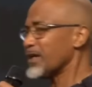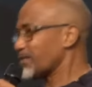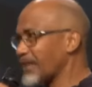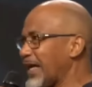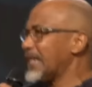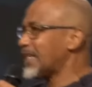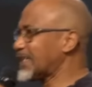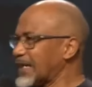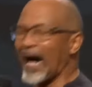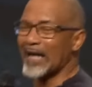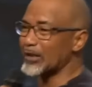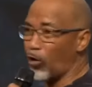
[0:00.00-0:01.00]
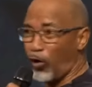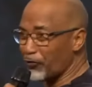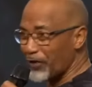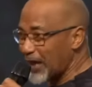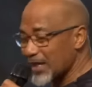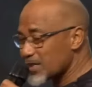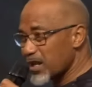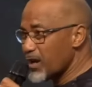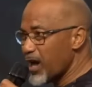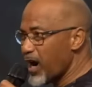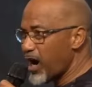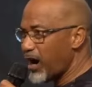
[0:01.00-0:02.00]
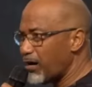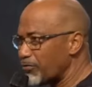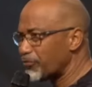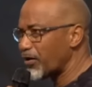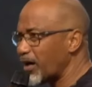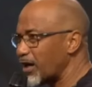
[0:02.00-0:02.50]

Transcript: They cut off his love.